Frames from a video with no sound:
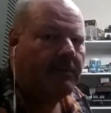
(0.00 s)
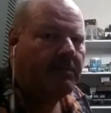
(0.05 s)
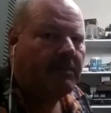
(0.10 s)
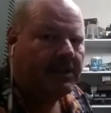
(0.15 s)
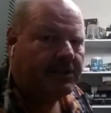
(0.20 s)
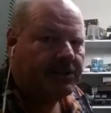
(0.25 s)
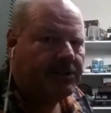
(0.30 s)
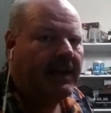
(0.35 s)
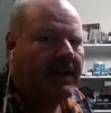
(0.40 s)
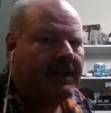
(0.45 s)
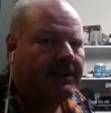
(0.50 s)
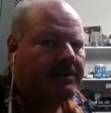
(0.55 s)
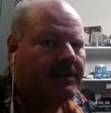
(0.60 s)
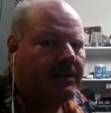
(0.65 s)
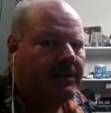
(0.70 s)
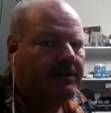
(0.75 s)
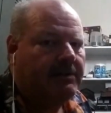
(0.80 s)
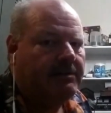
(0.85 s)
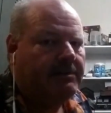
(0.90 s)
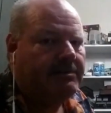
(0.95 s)
them that you
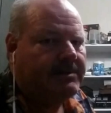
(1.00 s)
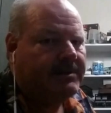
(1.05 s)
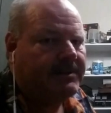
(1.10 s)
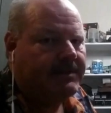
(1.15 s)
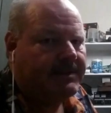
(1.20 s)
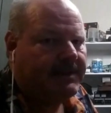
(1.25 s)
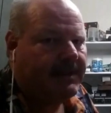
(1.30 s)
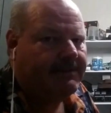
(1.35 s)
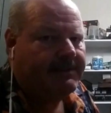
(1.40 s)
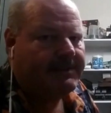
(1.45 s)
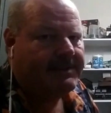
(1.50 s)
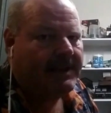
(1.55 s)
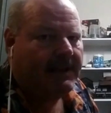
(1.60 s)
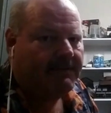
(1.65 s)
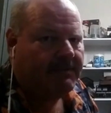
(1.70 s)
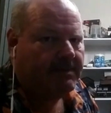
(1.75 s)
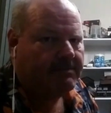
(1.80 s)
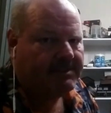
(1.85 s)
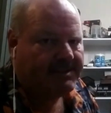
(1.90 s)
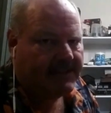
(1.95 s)
actually use, instead of just
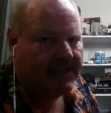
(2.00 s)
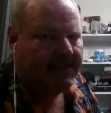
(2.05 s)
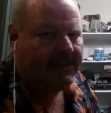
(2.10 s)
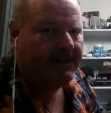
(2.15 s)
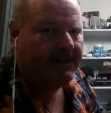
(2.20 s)
having them sit